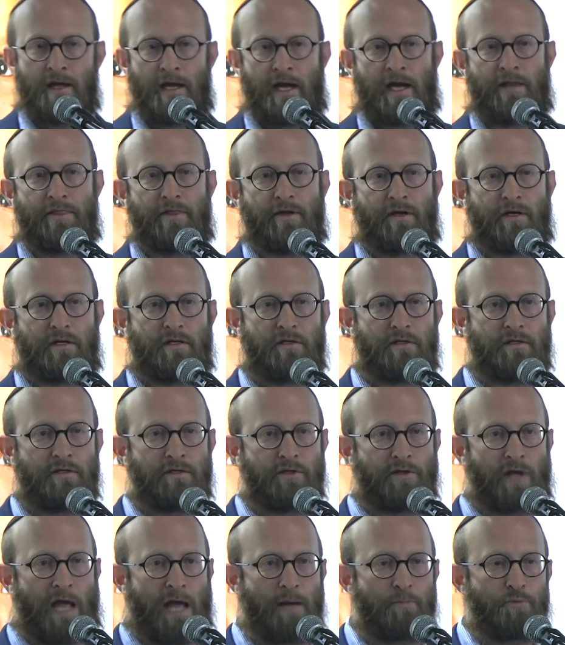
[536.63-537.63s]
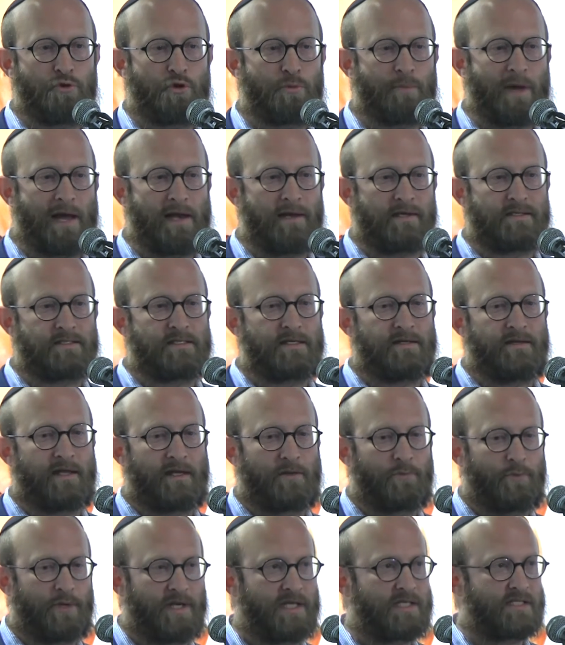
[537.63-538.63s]
And the abnormality
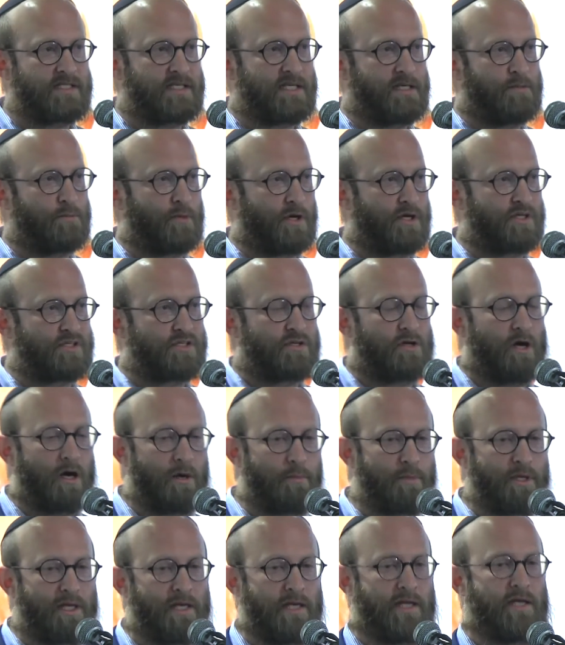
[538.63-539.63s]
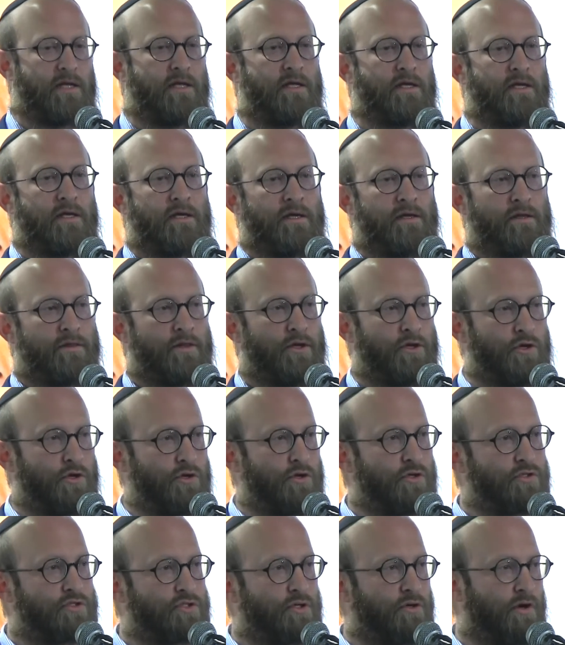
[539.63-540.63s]
that we see most commonly, the
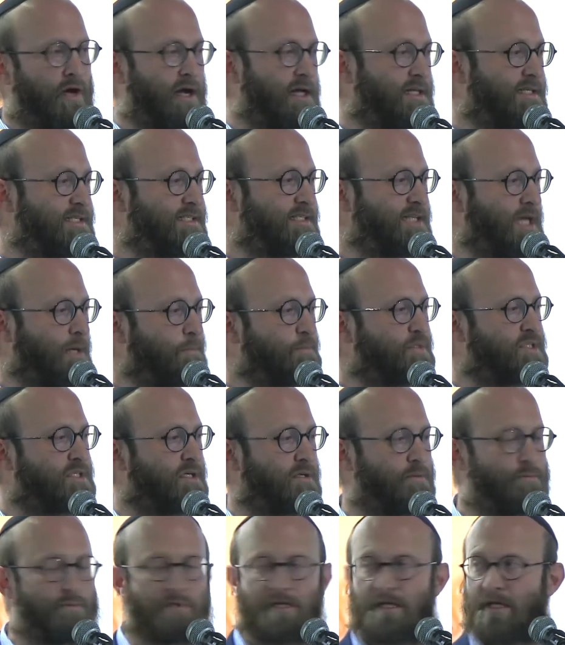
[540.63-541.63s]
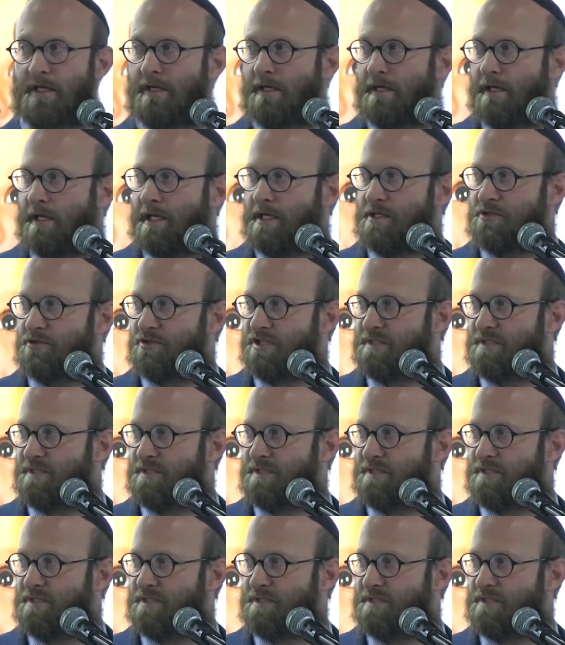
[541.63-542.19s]
uterine septum, is